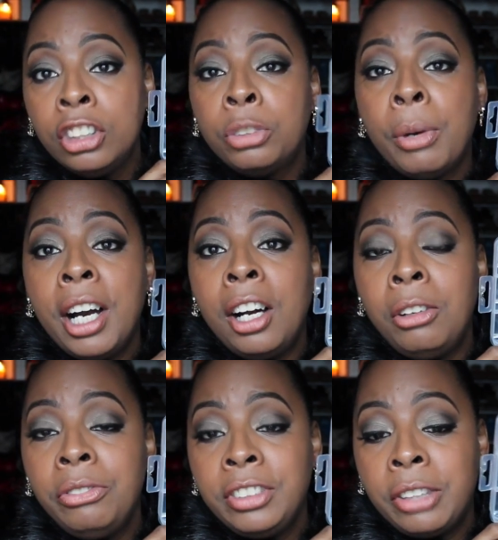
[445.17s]

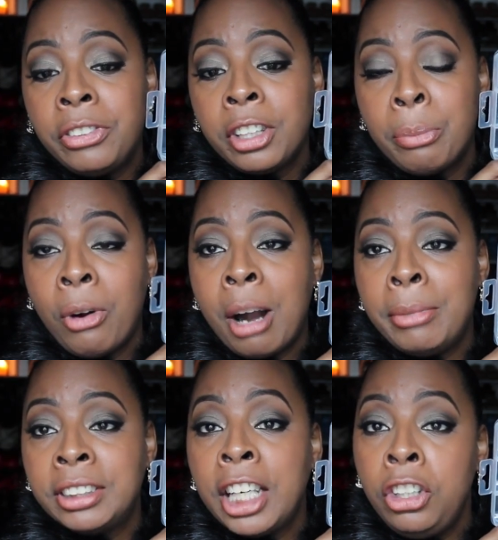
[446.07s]
12 different
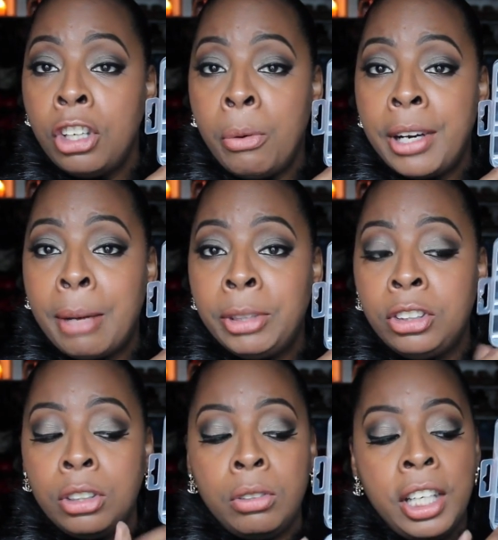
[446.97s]
compartments. And you know what I'm going
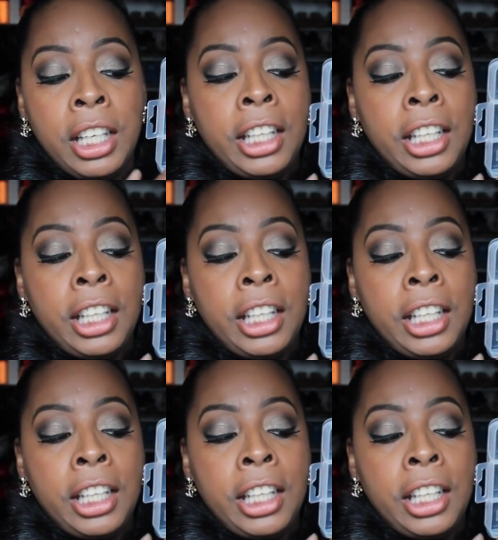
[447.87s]
to do?